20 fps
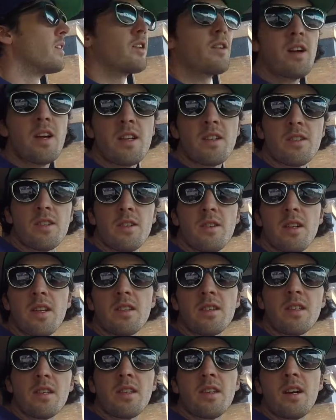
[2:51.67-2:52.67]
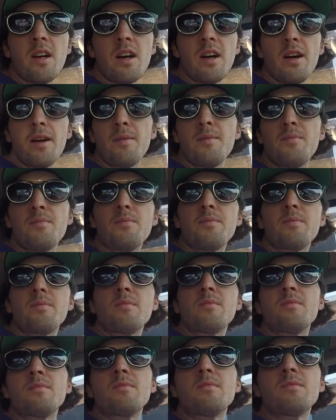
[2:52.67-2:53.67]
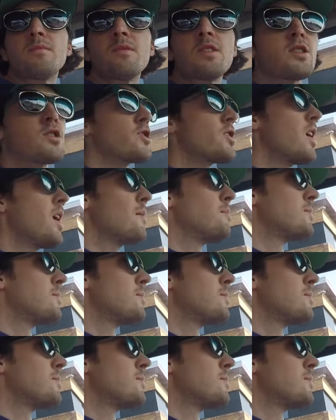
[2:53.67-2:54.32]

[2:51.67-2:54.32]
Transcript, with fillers: great dude at the, uh, the shop